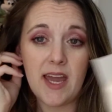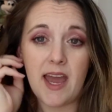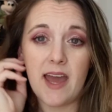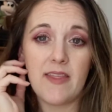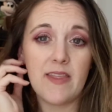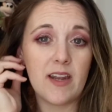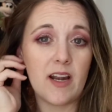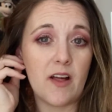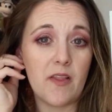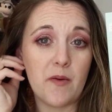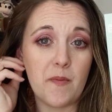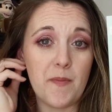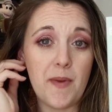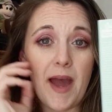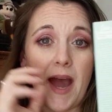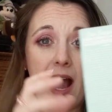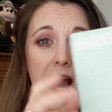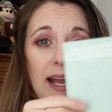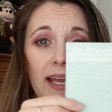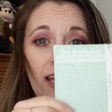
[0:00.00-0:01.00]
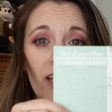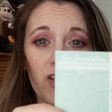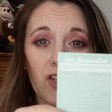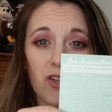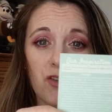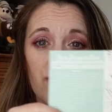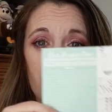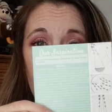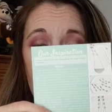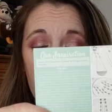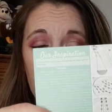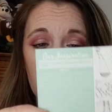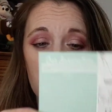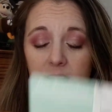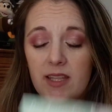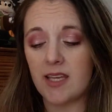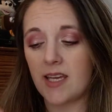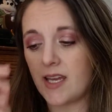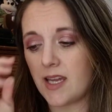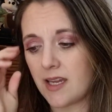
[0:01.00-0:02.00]
And then on the back, it shows
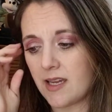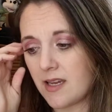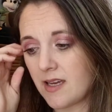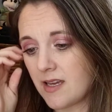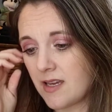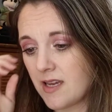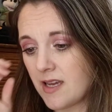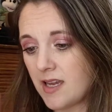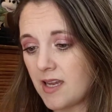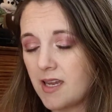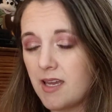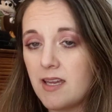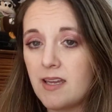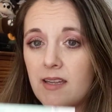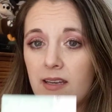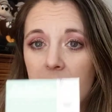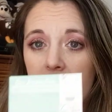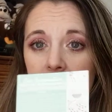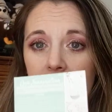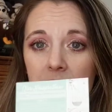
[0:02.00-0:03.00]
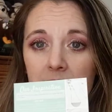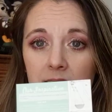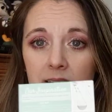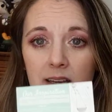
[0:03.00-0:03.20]
everything in